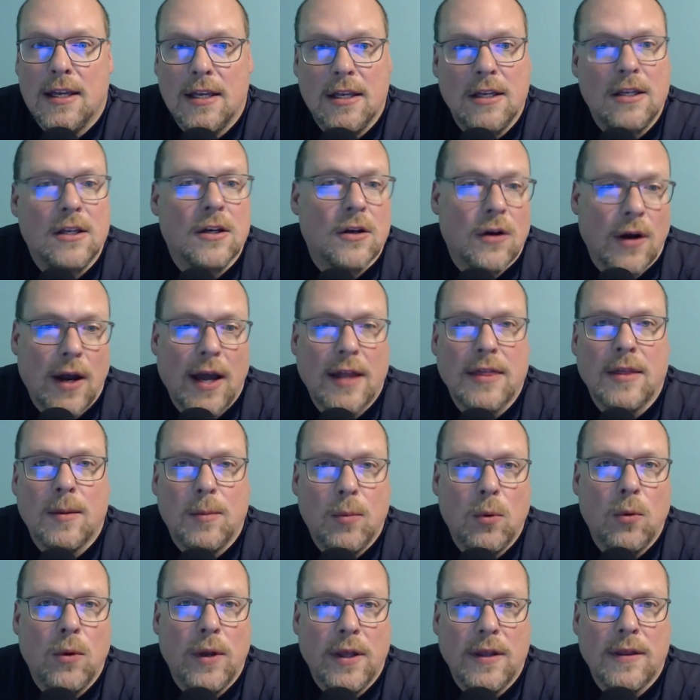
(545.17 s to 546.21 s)
you're at the
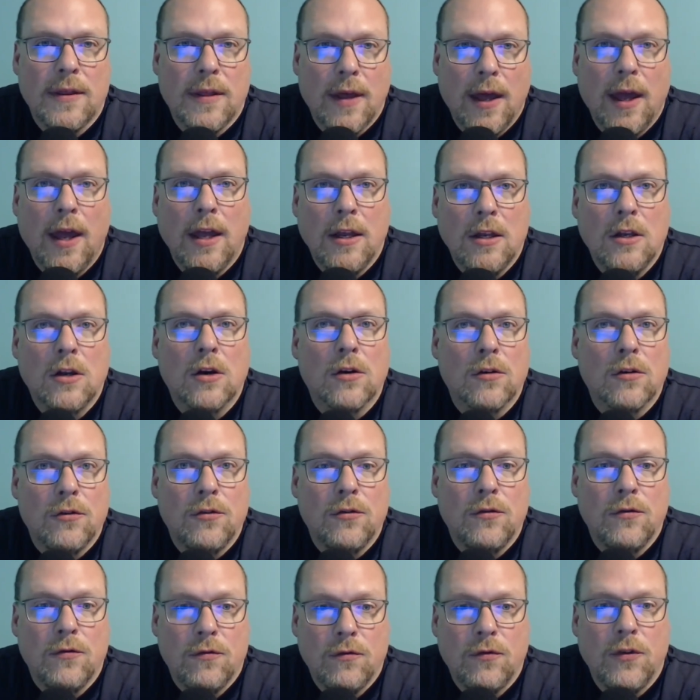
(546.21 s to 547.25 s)
point that you're
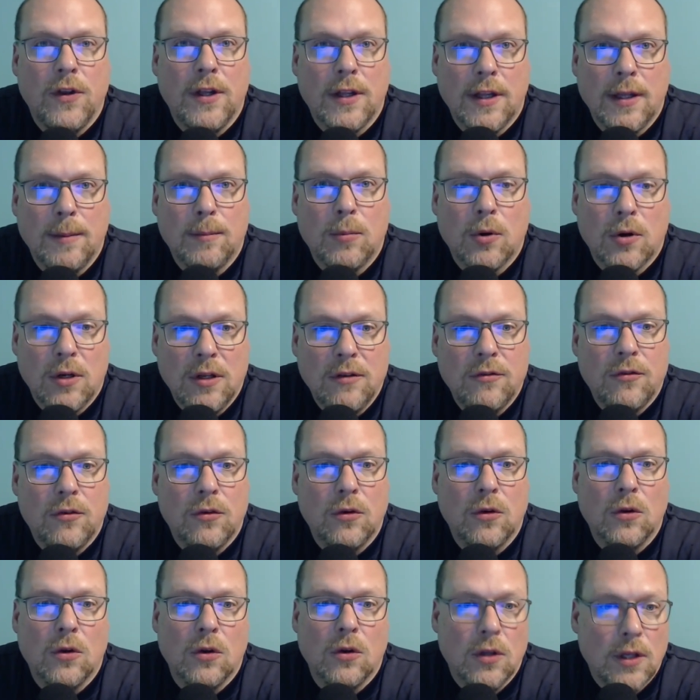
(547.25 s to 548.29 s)
feeling pretty
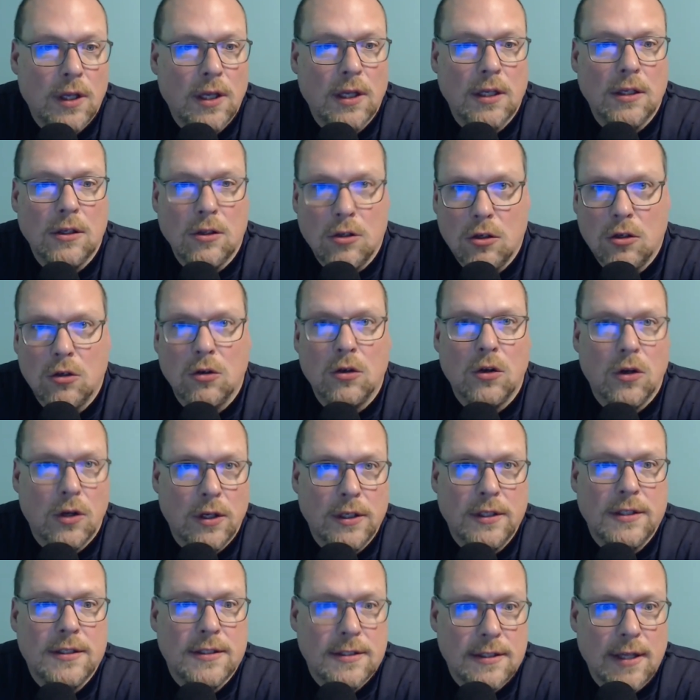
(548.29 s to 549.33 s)
full and you
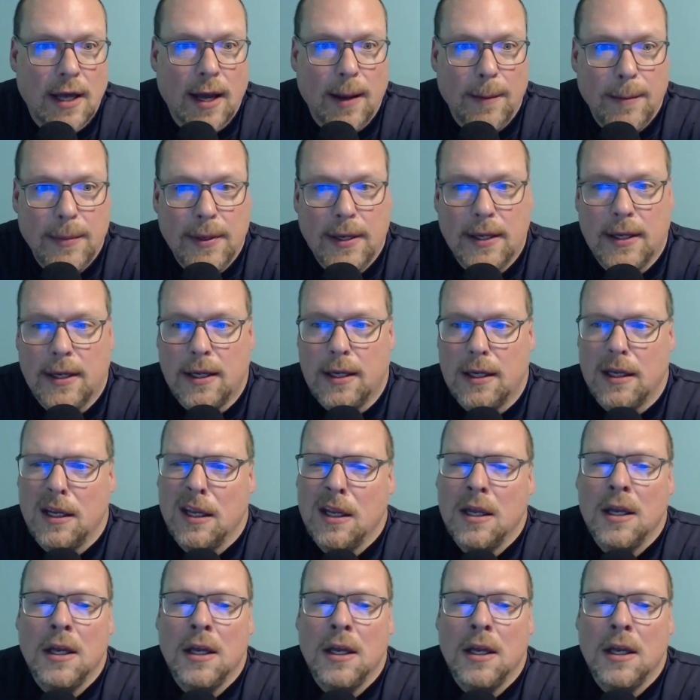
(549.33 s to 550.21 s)
could stop eating.